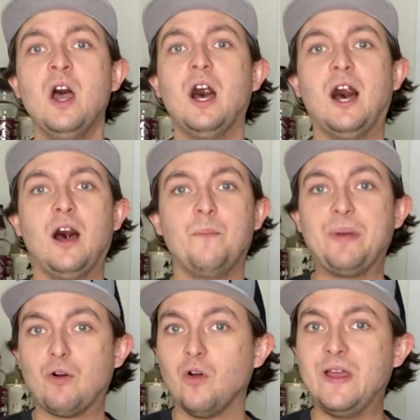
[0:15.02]

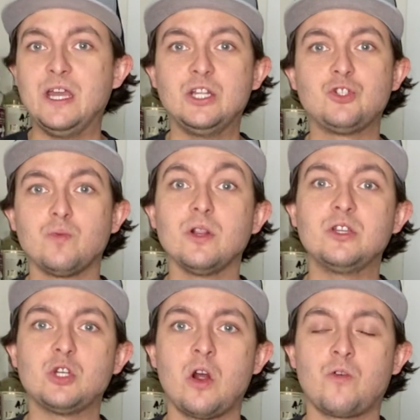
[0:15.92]
barrel-aged, really
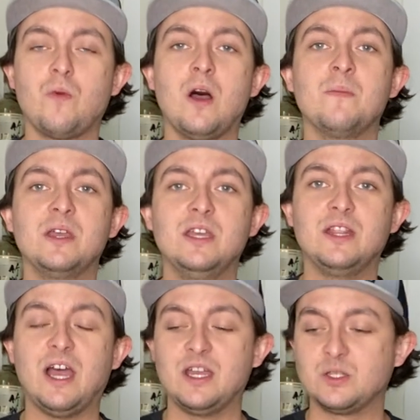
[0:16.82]
dark rum in
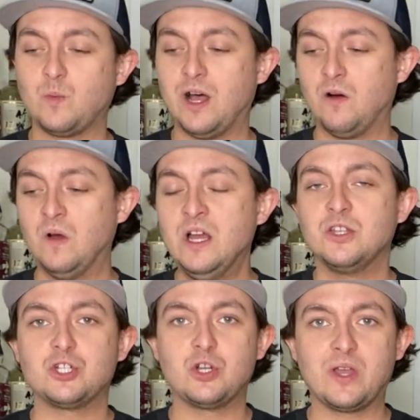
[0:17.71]
that as well
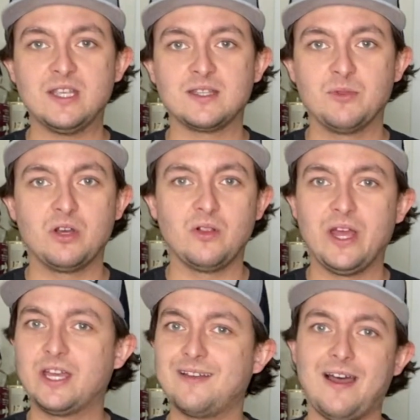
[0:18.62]
to showcase some of
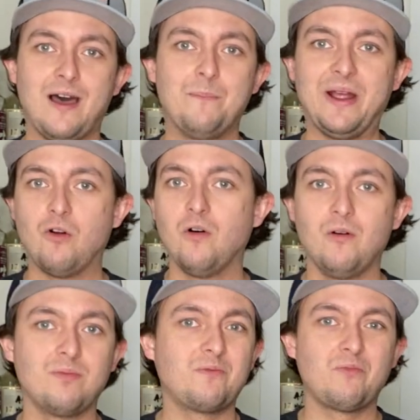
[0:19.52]
the
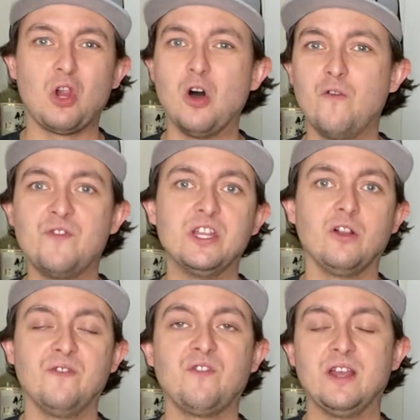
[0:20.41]
barrel, clove,
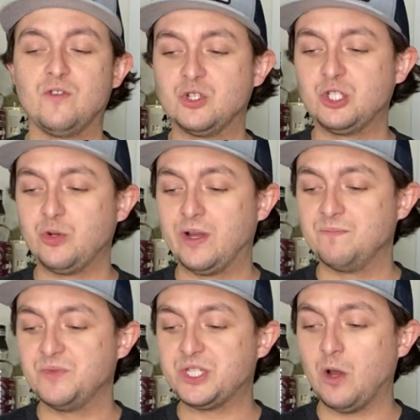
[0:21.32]
vanilla flavors to it.
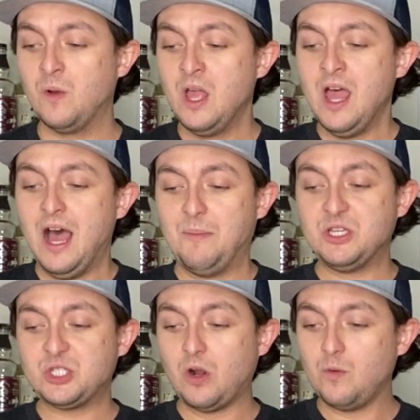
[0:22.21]
So I'm going
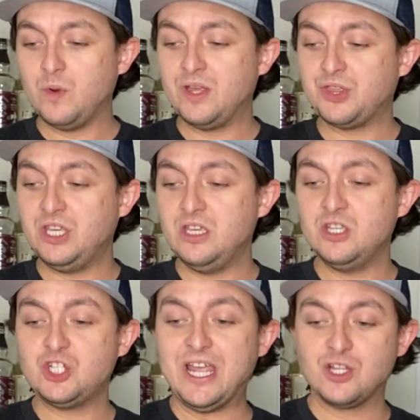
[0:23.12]
to start with the
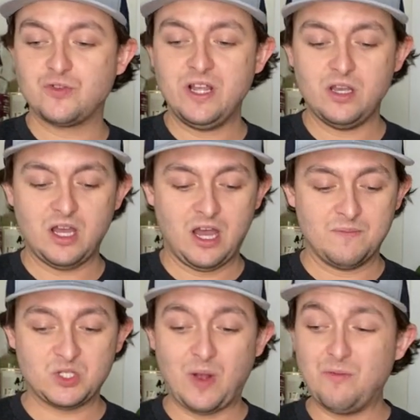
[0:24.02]
shake and drink.
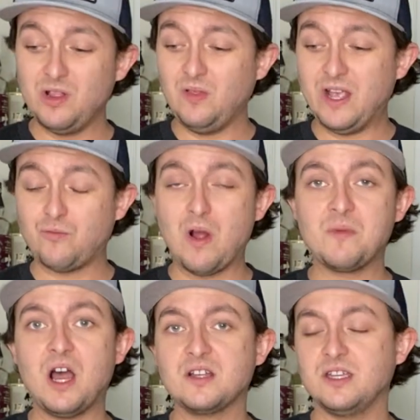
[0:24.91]
So I really like
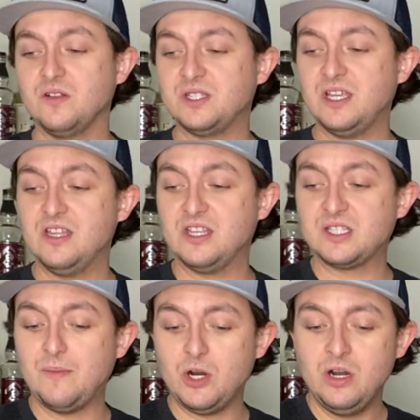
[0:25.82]
rum cocktails in the
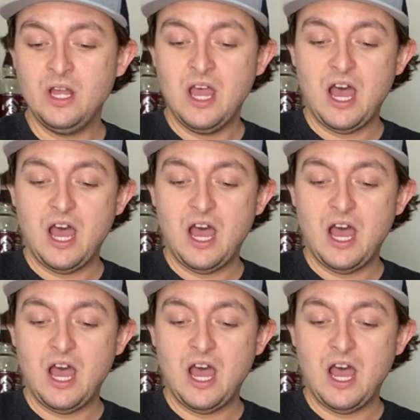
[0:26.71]
summer